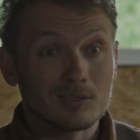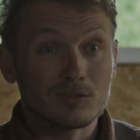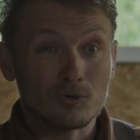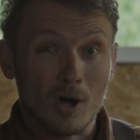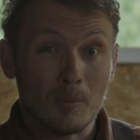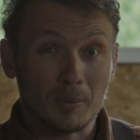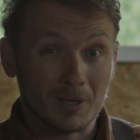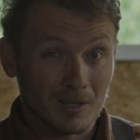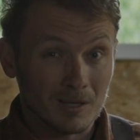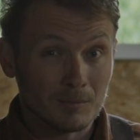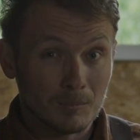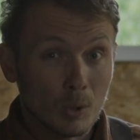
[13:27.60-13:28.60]
dropping
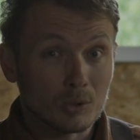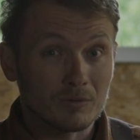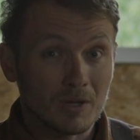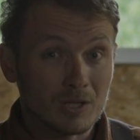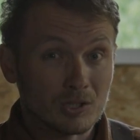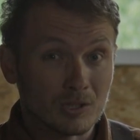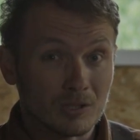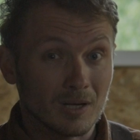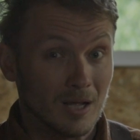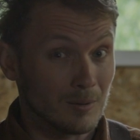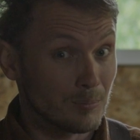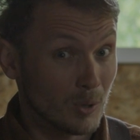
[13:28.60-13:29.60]
in motivation
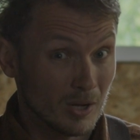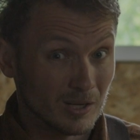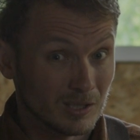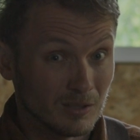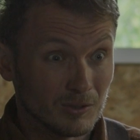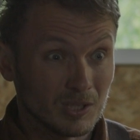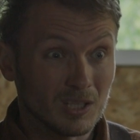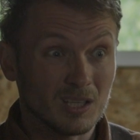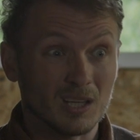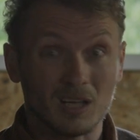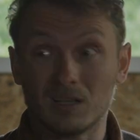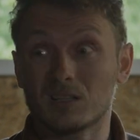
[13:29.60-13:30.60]
and
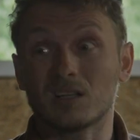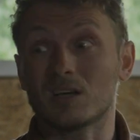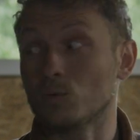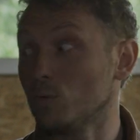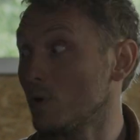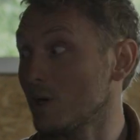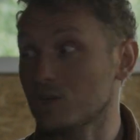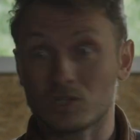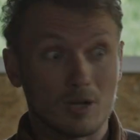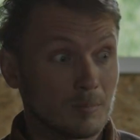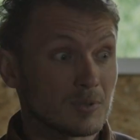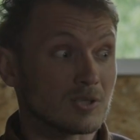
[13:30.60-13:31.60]
productivity, and the
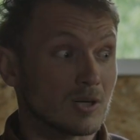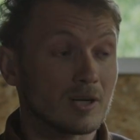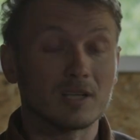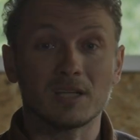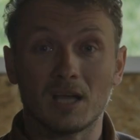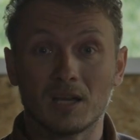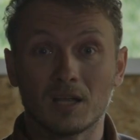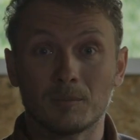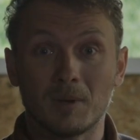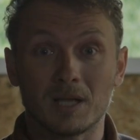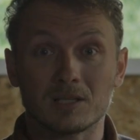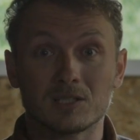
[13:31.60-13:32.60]
workshop started getting a
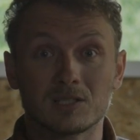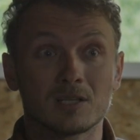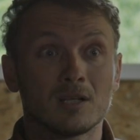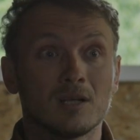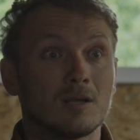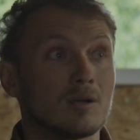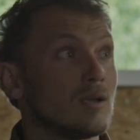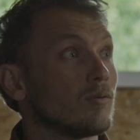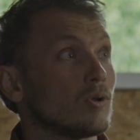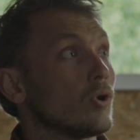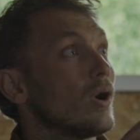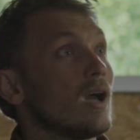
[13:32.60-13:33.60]
mess.
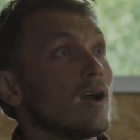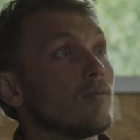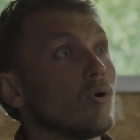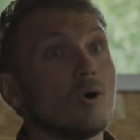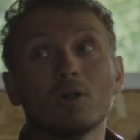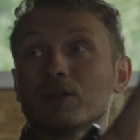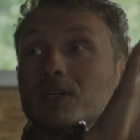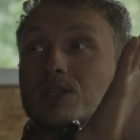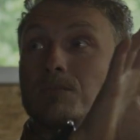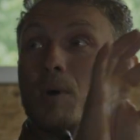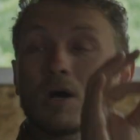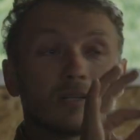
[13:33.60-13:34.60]
Even though I have all
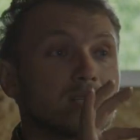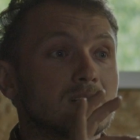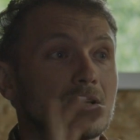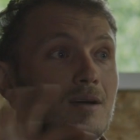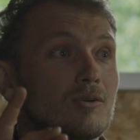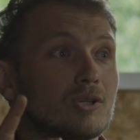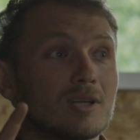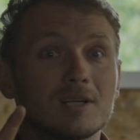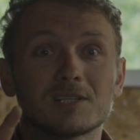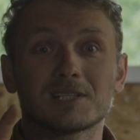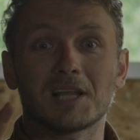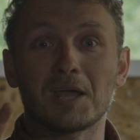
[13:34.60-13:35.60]
these boxes, everything
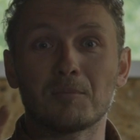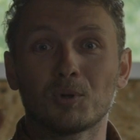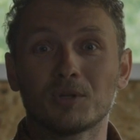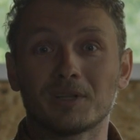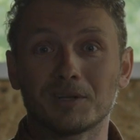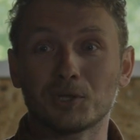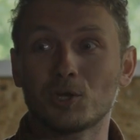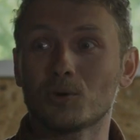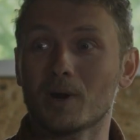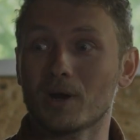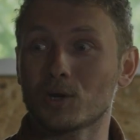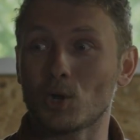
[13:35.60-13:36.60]
is labeled and
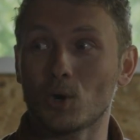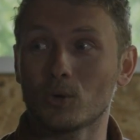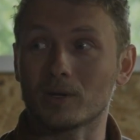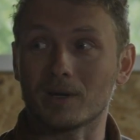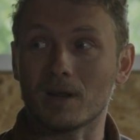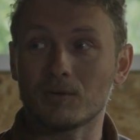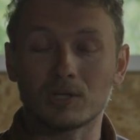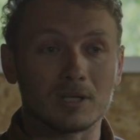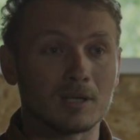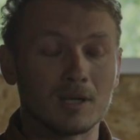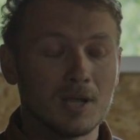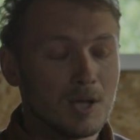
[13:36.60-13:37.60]
QR code and
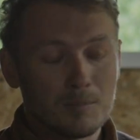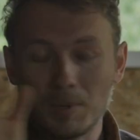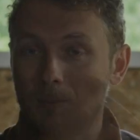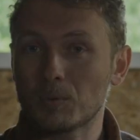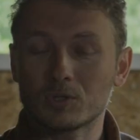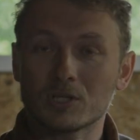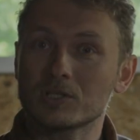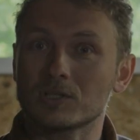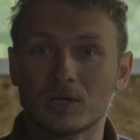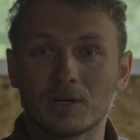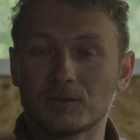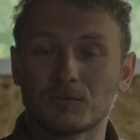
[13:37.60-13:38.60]
everything, people just
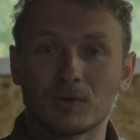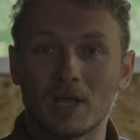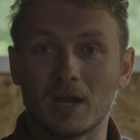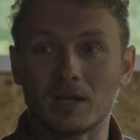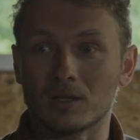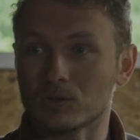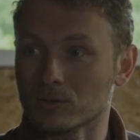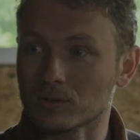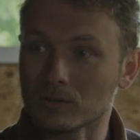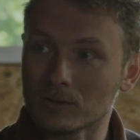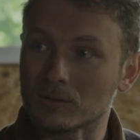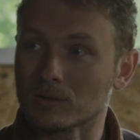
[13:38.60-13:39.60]
started forgetting
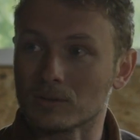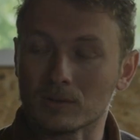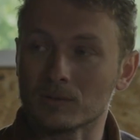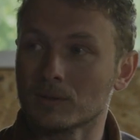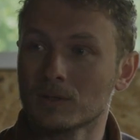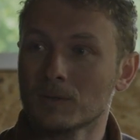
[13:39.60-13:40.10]
to